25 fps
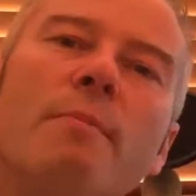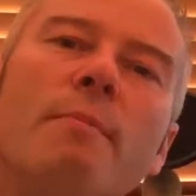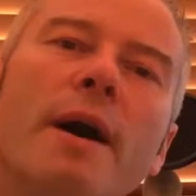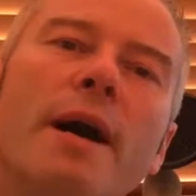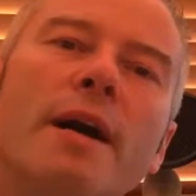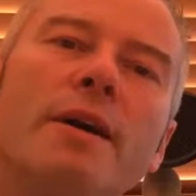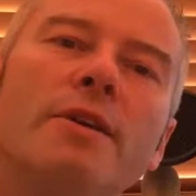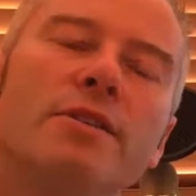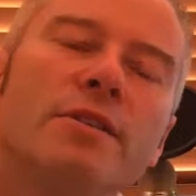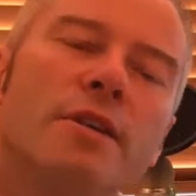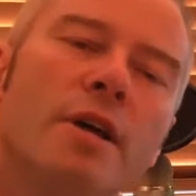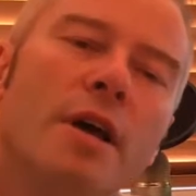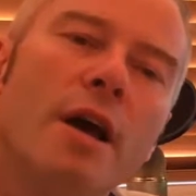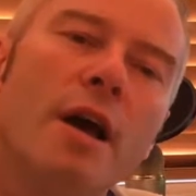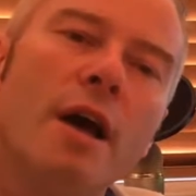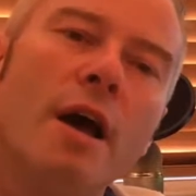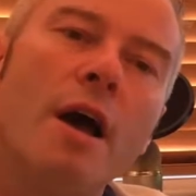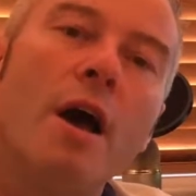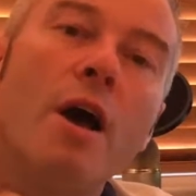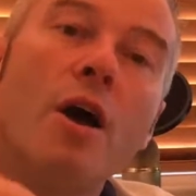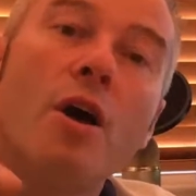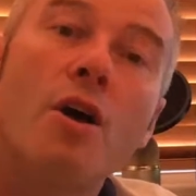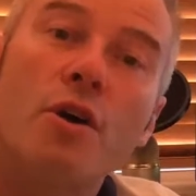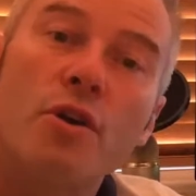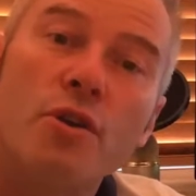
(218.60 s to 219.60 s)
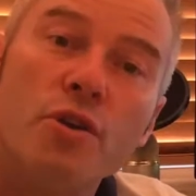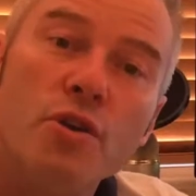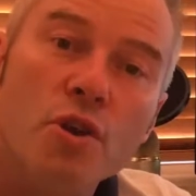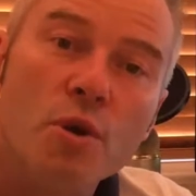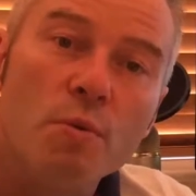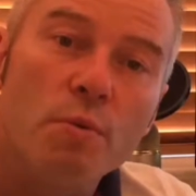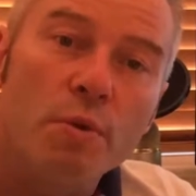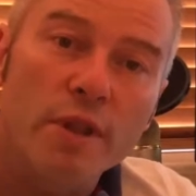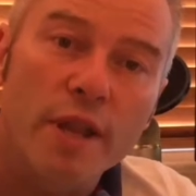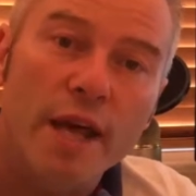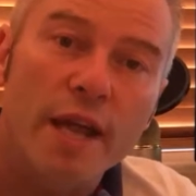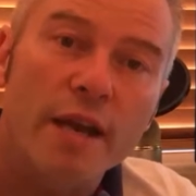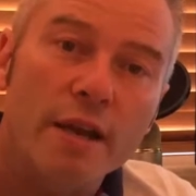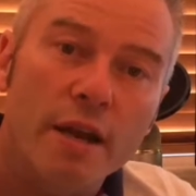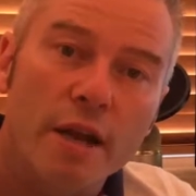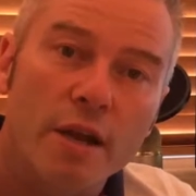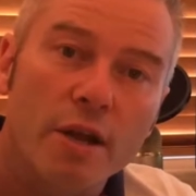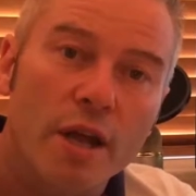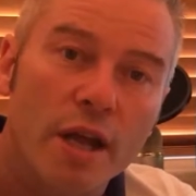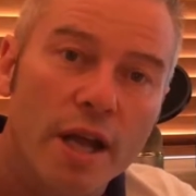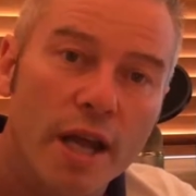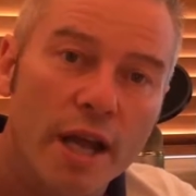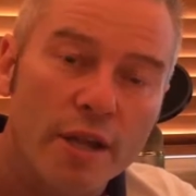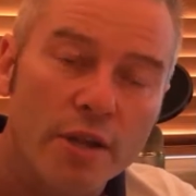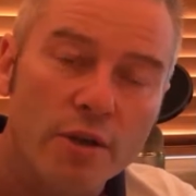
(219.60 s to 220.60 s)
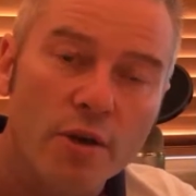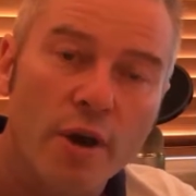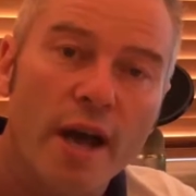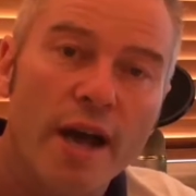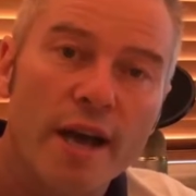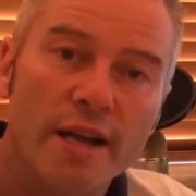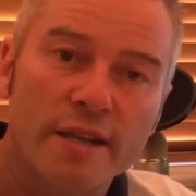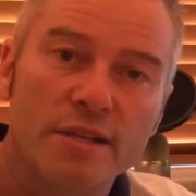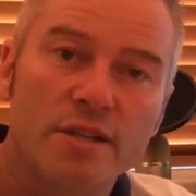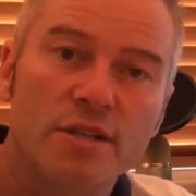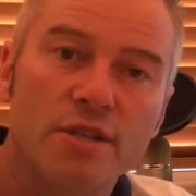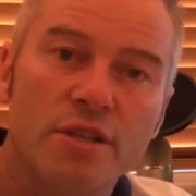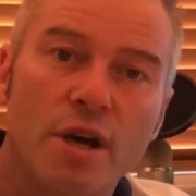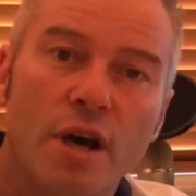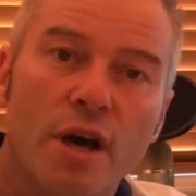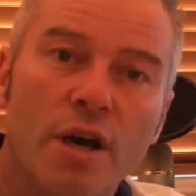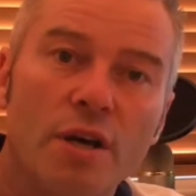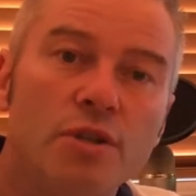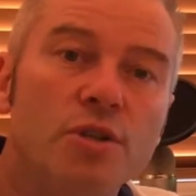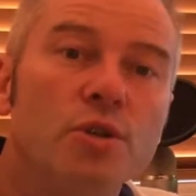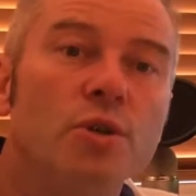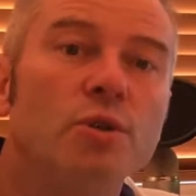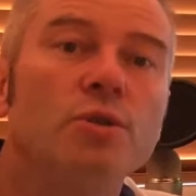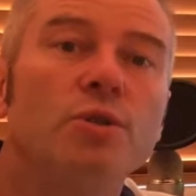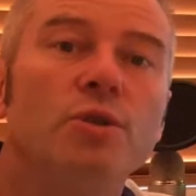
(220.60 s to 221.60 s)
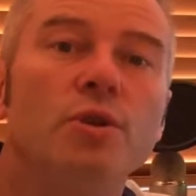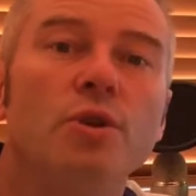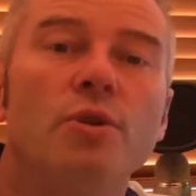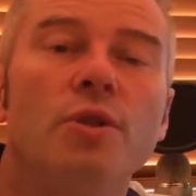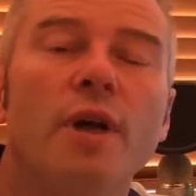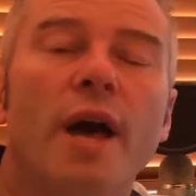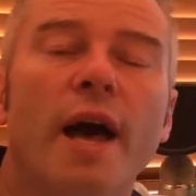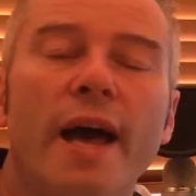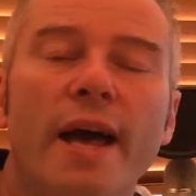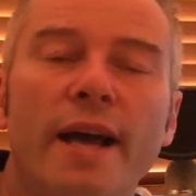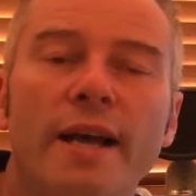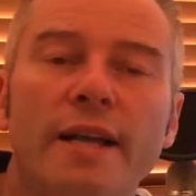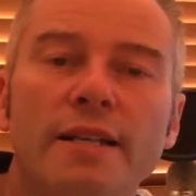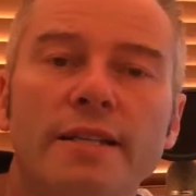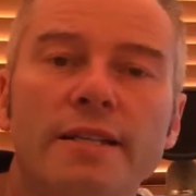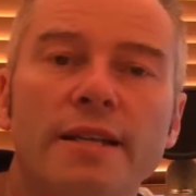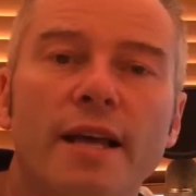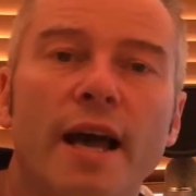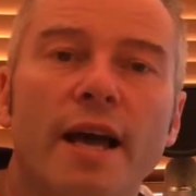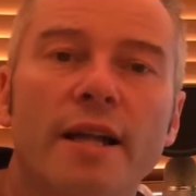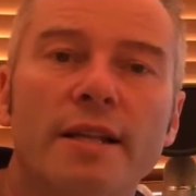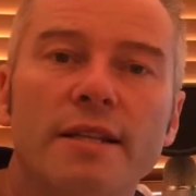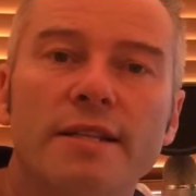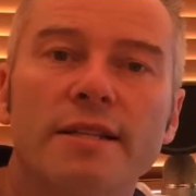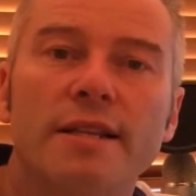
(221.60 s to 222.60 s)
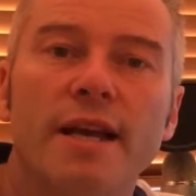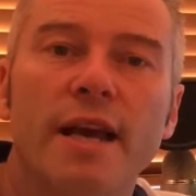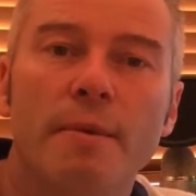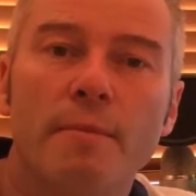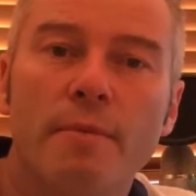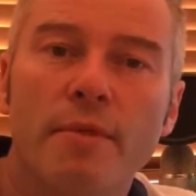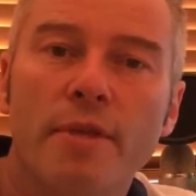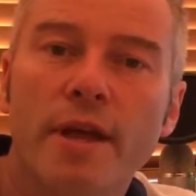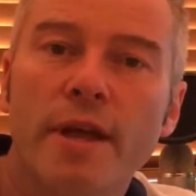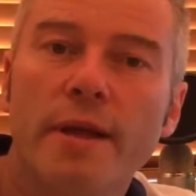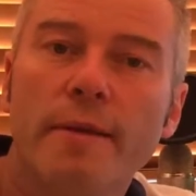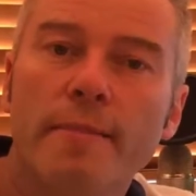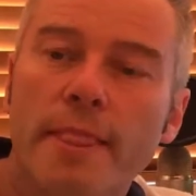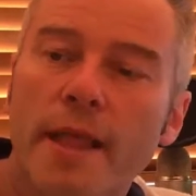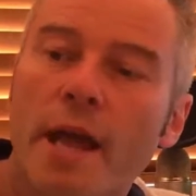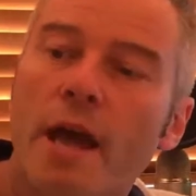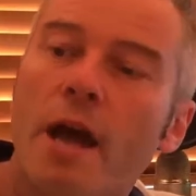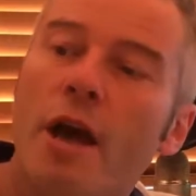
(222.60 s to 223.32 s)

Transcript: your mouse. You will then, in your exercise, you'll do that exact same thing.